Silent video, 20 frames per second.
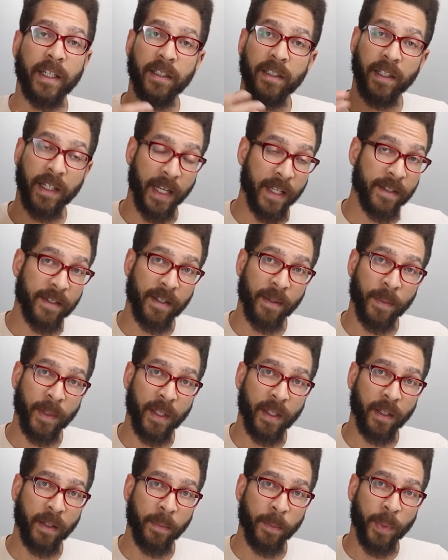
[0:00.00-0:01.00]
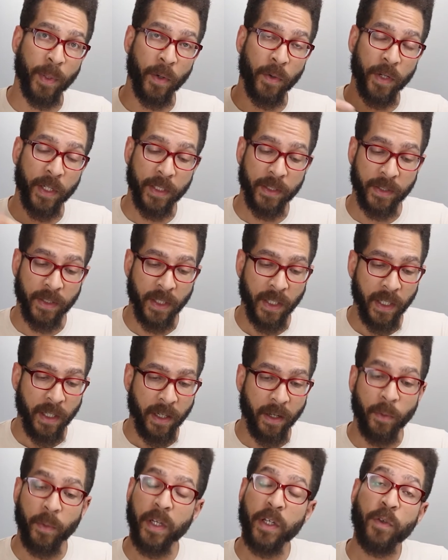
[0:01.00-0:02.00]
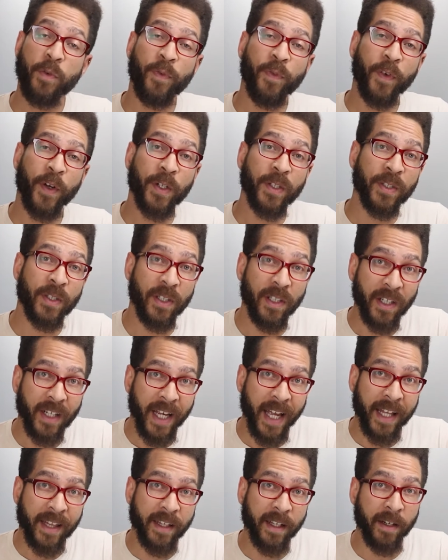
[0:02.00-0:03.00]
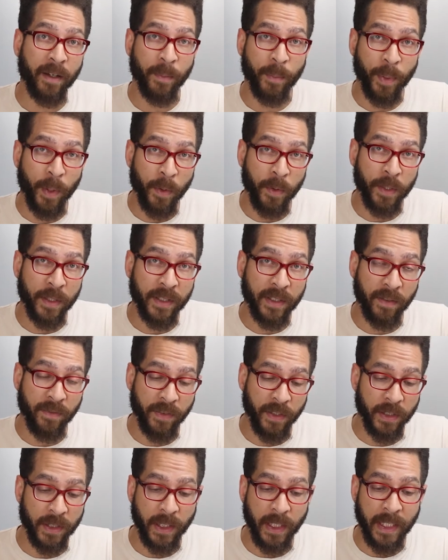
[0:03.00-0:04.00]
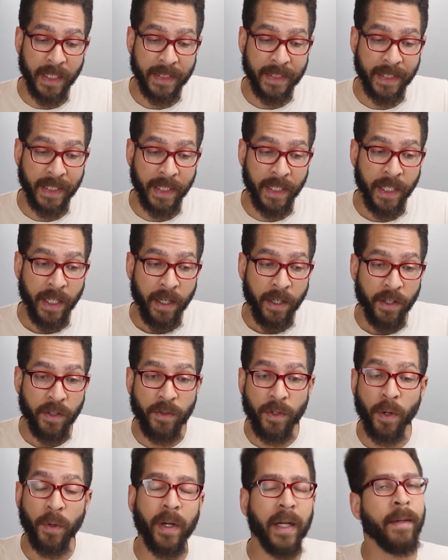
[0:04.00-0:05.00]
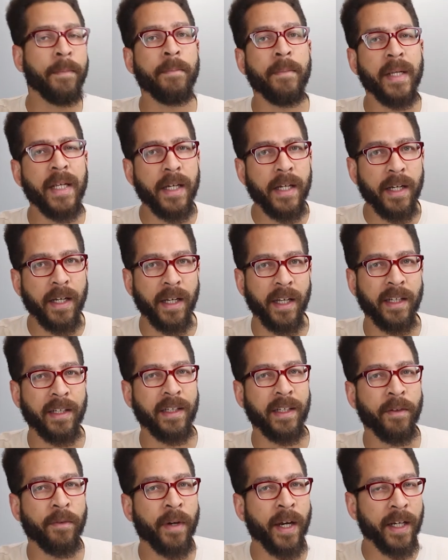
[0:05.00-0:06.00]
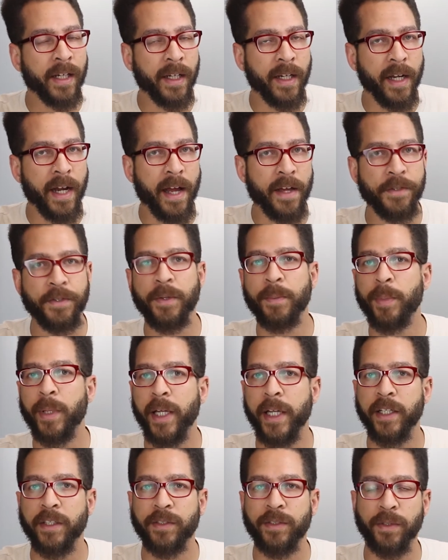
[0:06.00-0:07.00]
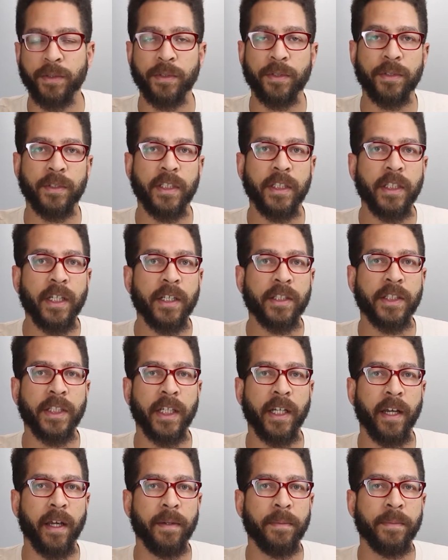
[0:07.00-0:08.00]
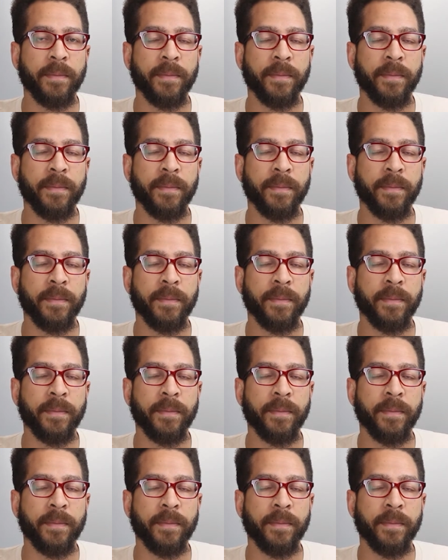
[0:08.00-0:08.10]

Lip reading: look at some of the components. And when you first look at the components of Vigilante, you don't immediately recognize you're playing a social deduction game.